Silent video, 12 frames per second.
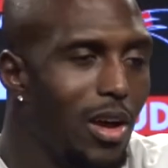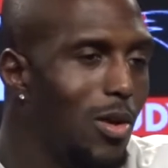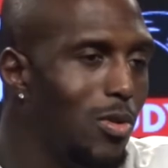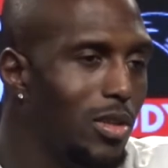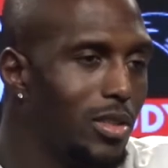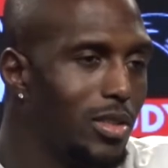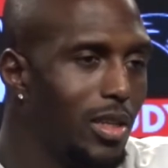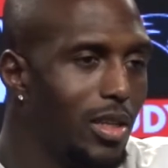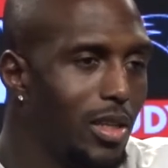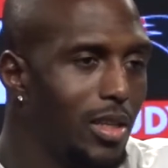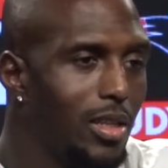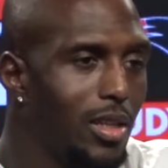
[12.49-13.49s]
I wouldn't
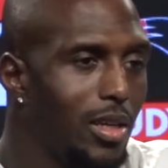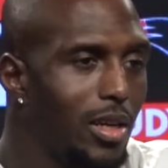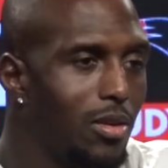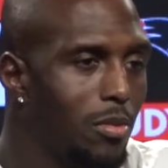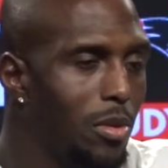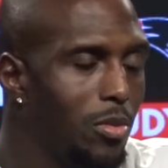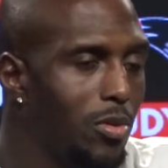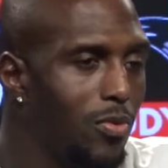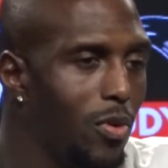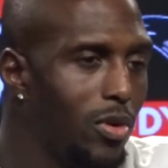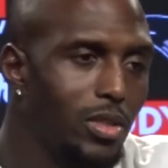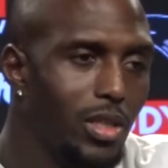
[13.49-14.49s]
say that. Like, I remember
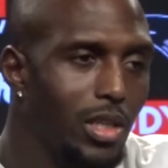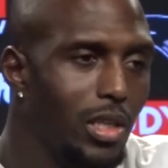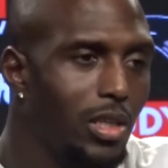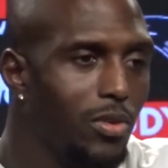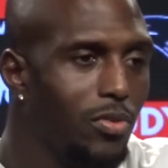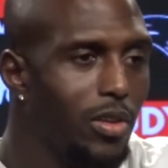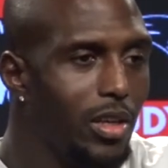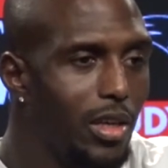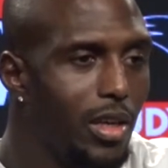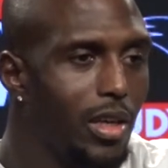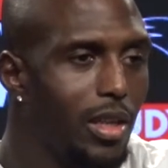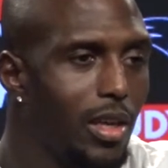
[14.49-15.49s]
14 at
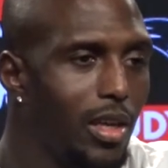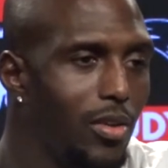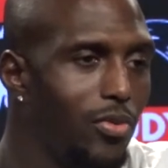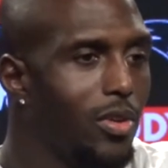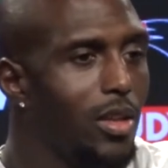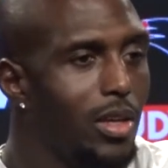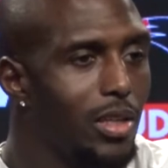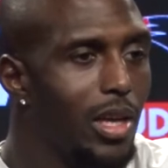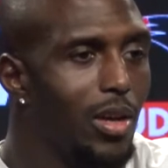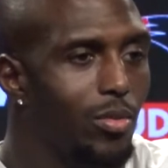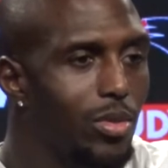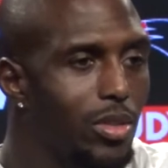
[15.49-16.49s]
Deflategate. Like, I felt like
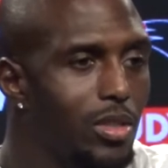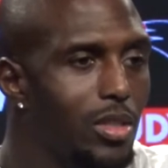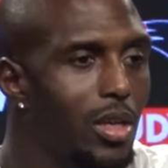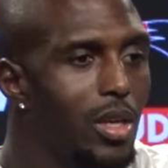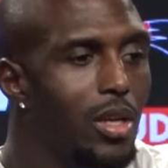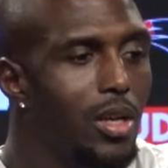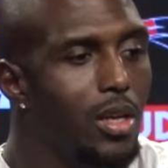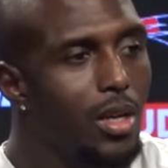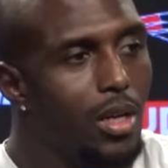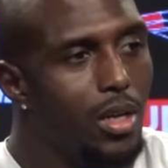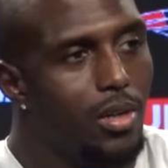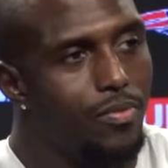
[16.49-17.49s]
that was,
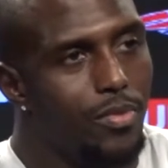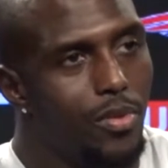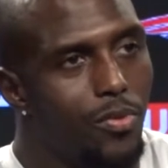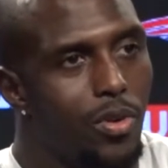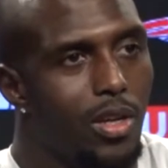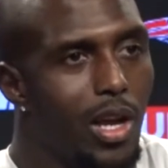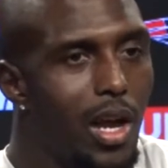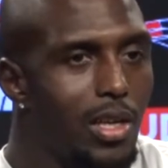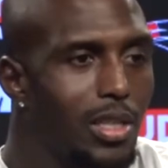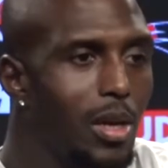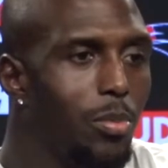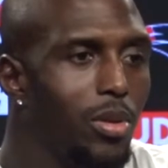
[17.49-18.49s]
for
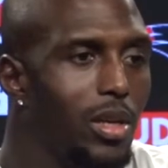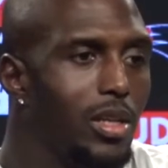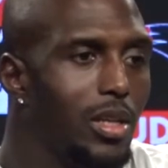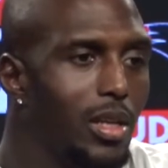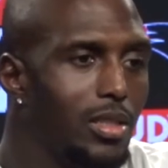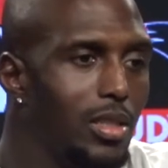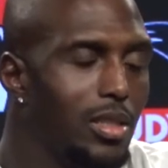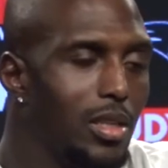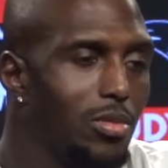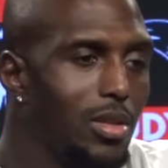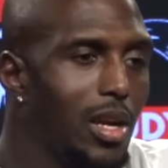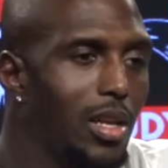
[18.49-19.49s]
guys that played in that season,
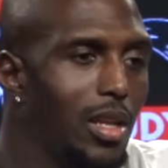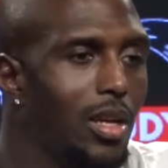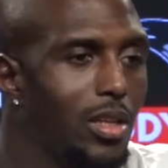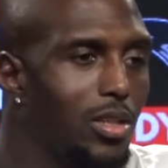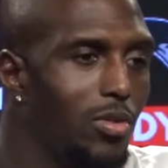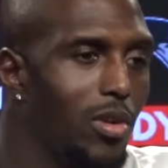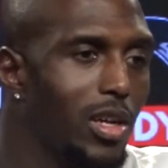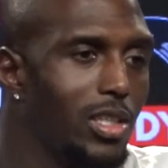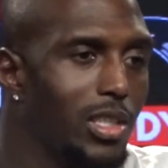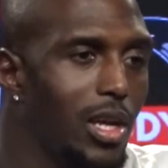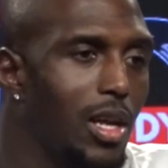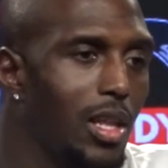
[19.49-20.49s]
that was kind of like a direct
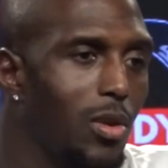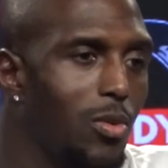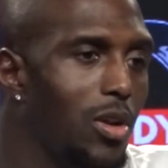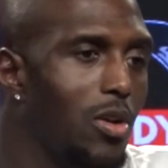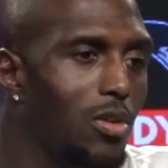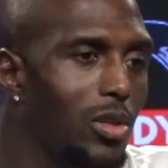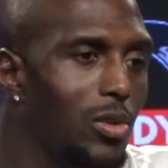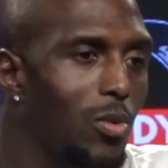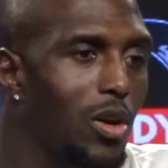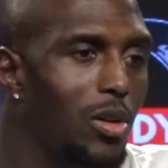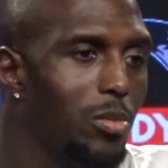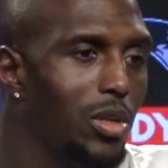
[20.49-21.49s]
shot. Like, we only
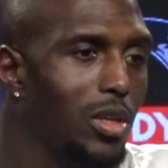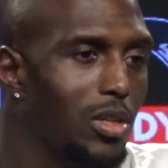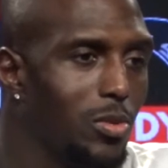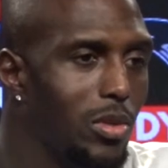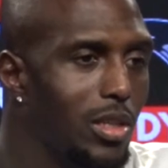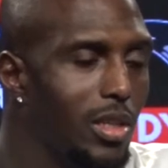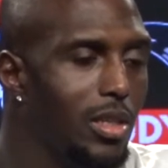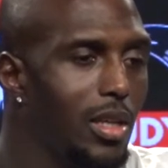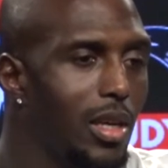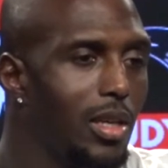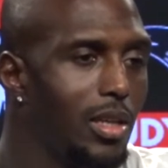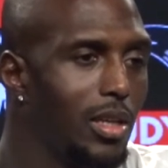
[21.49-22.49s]
won because we did
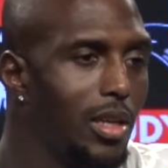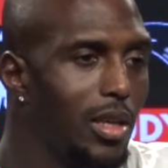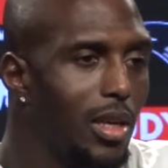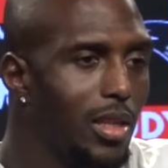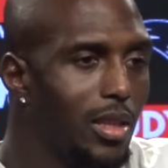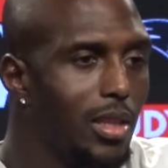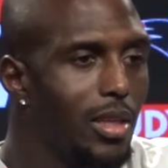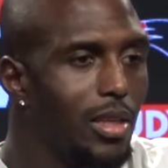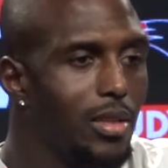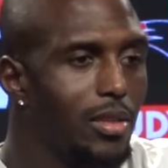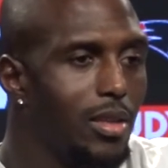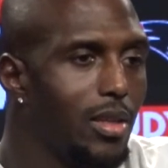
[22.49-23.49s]
that. And I
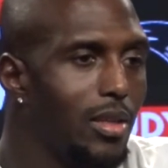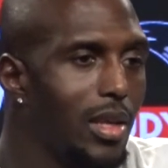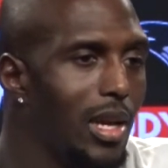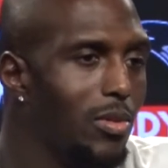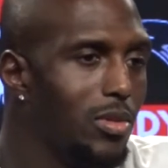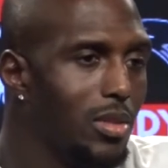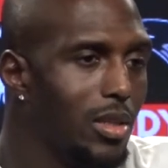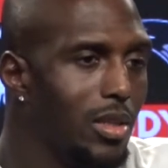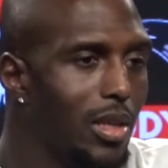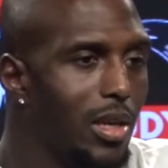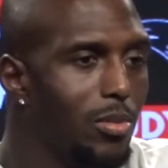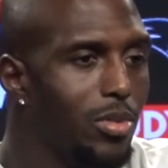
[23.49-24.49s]
think, like, that was like
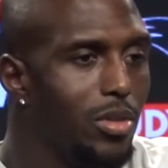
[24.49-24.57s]
that.